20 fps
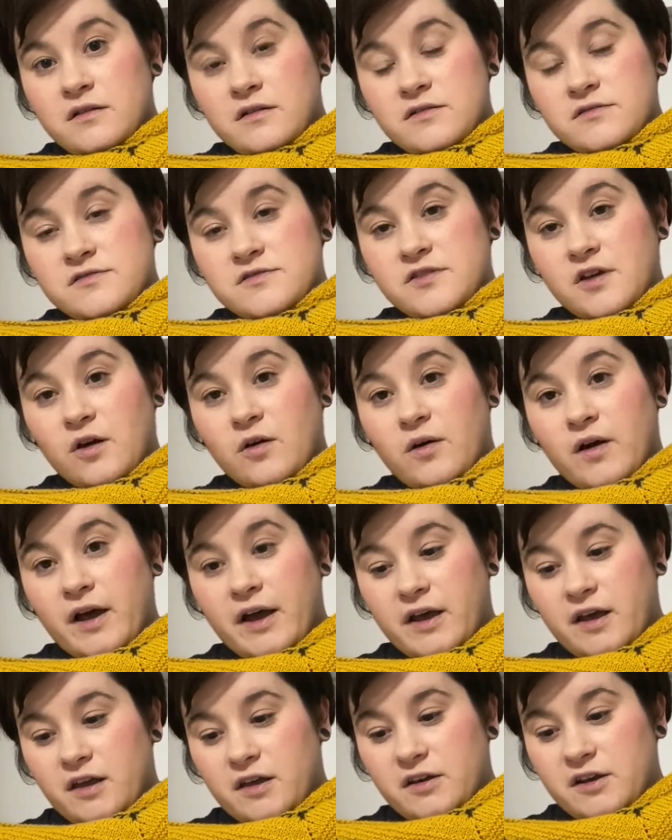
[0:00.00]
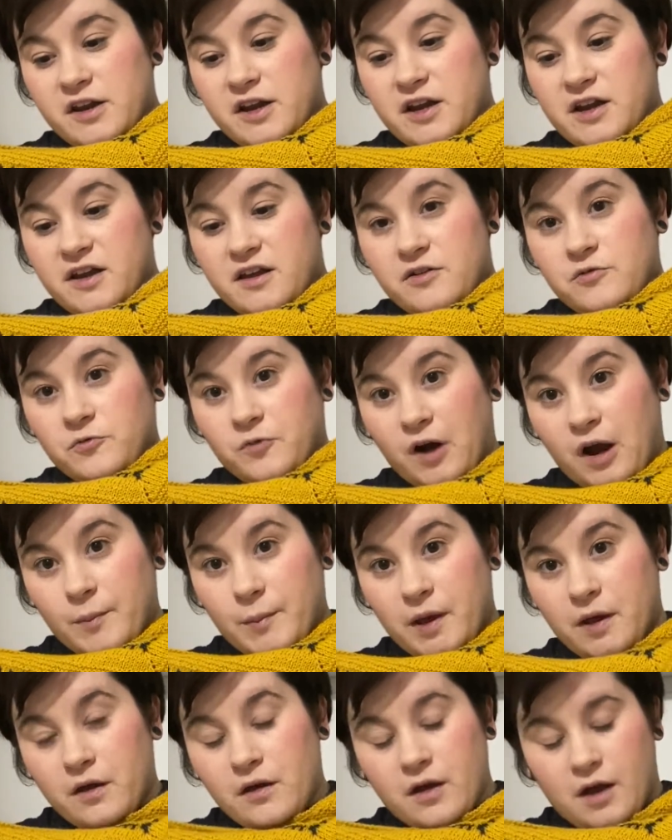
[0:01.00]
So I knitted it in
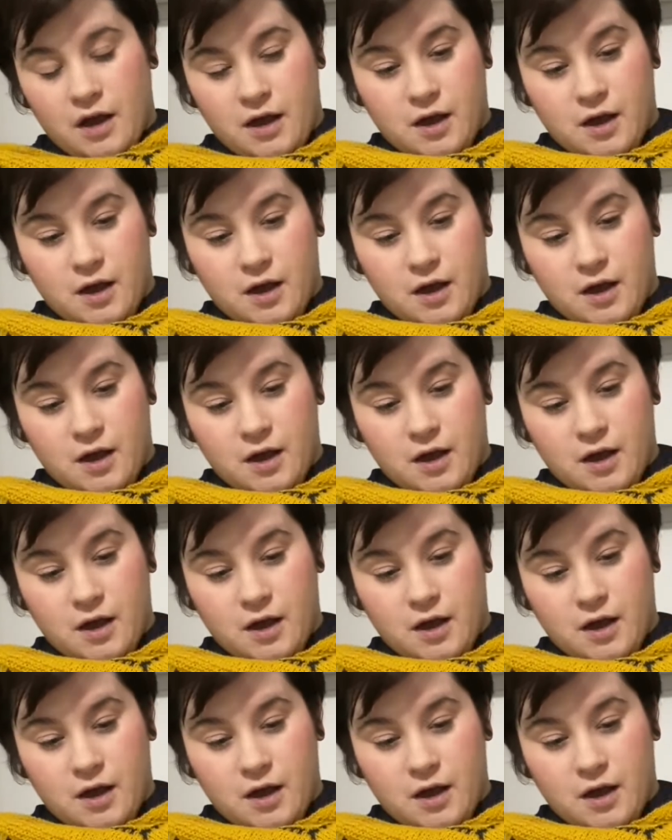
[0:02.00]
Rama.